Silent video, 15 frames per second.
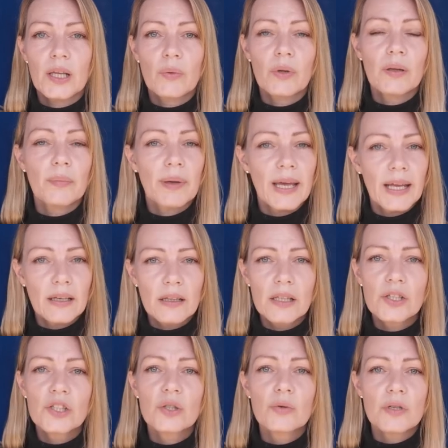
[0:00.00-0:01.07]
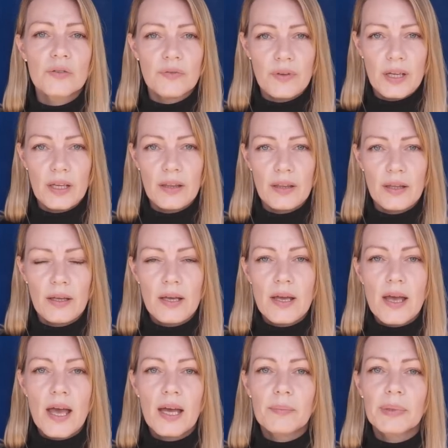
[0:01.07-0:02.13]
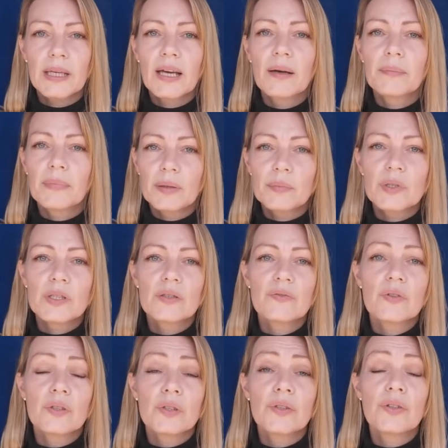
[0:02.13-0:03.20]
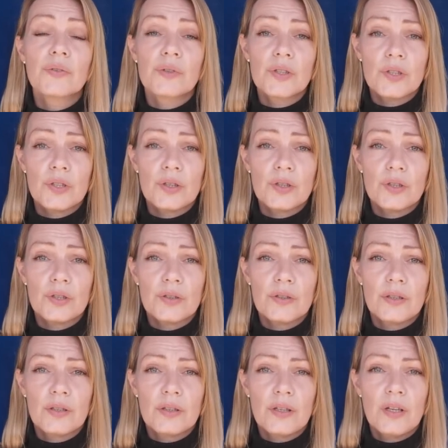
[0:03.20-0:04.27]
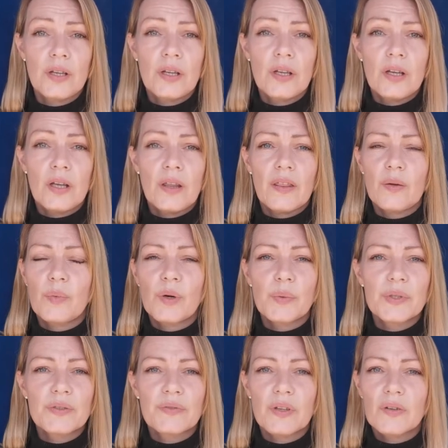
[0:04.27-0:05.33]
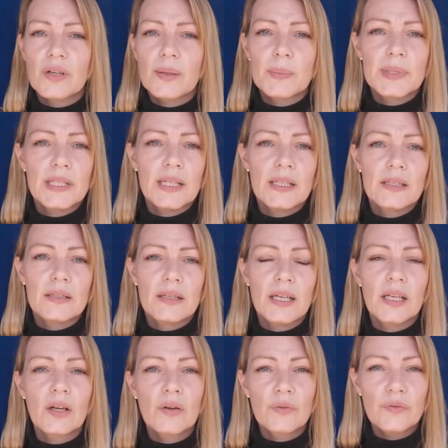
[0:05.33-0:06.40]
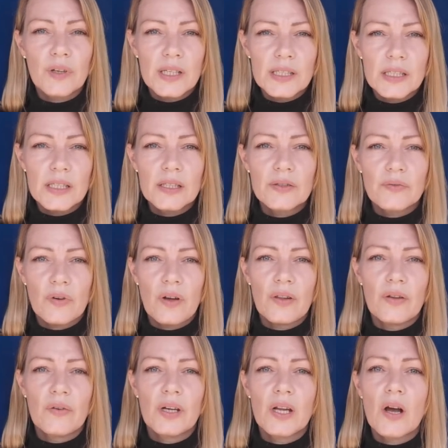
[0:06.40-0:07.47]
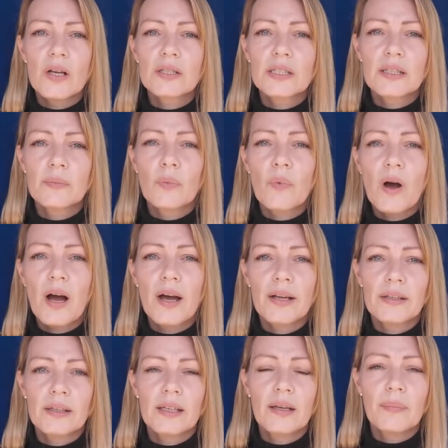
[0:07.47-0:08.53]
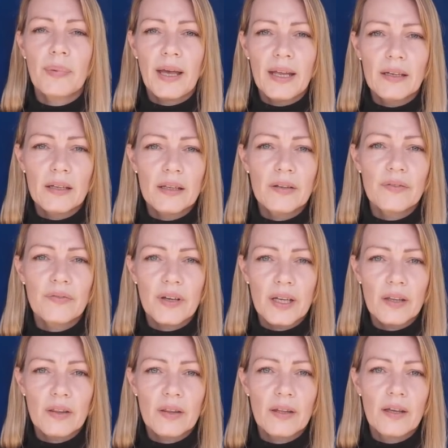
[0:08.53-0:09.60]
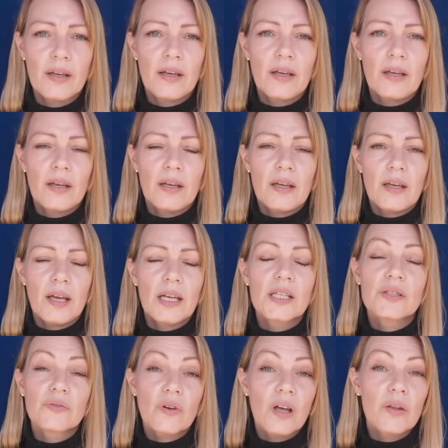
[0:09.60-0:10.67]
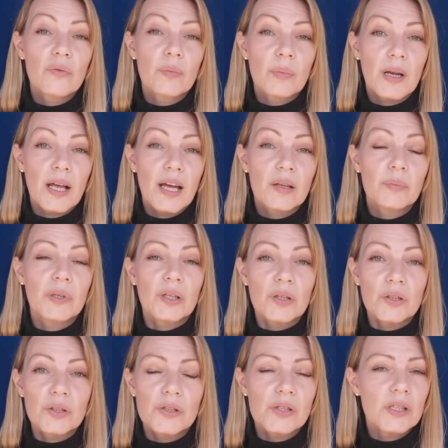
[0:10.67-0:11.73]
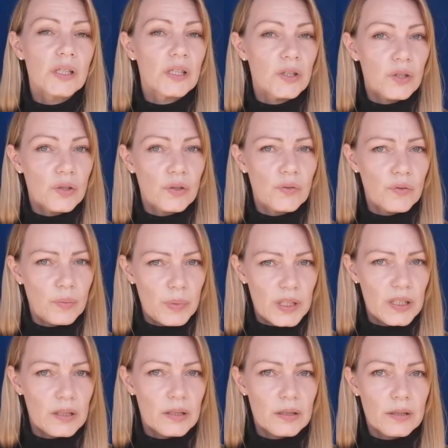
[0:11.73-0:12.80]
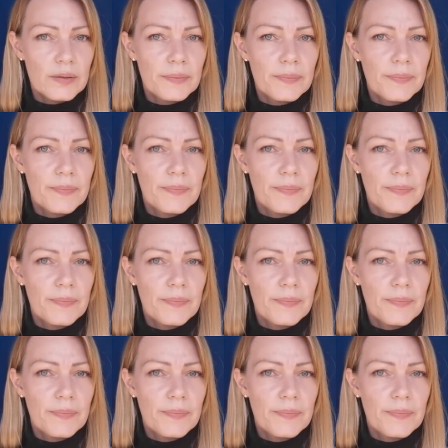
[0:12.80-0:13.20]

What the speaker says: They will abandon the Jewish faith and become members of the Lutheran Church. The boy was very upset, and he confronted his father and asked him why did he abandon the faith. And his father replied, because it is good for business.